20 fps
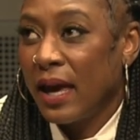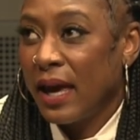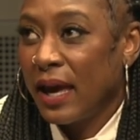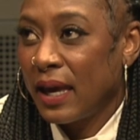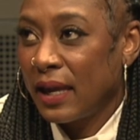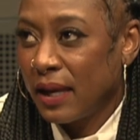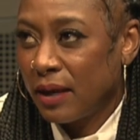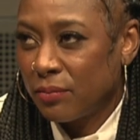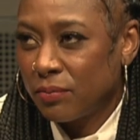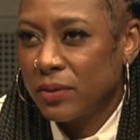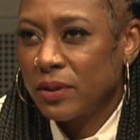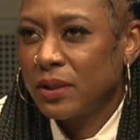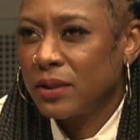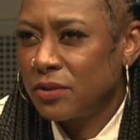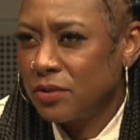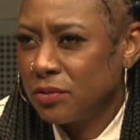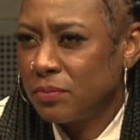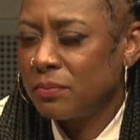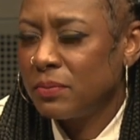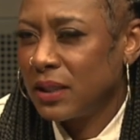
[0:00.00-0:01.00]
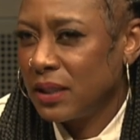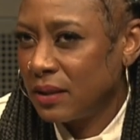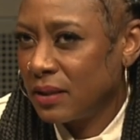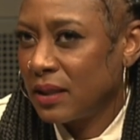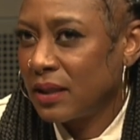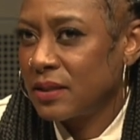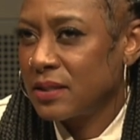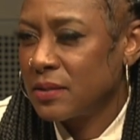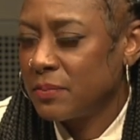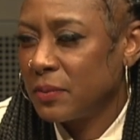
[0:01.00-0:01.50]
And I really do mean
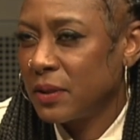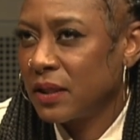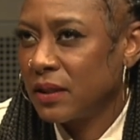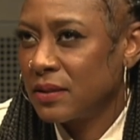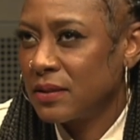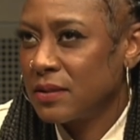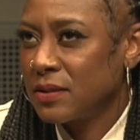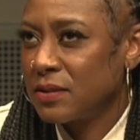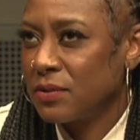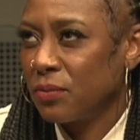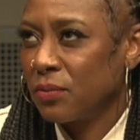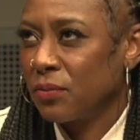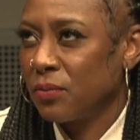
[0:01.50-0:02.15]
this, because